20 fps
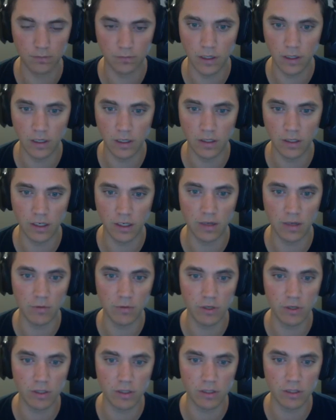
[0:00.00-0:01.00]
you
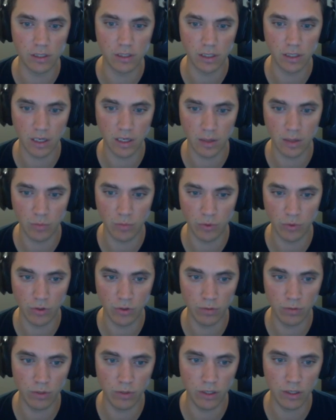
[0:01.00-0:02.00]
can see a
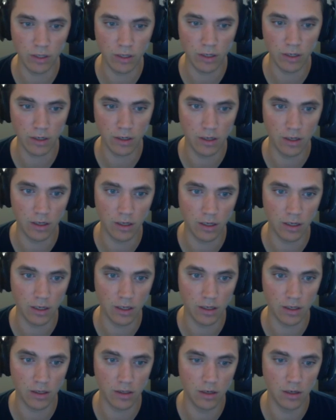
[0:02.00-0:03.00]
broom here
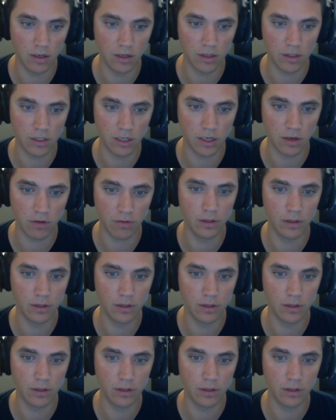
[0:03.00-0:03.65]
and a shelf,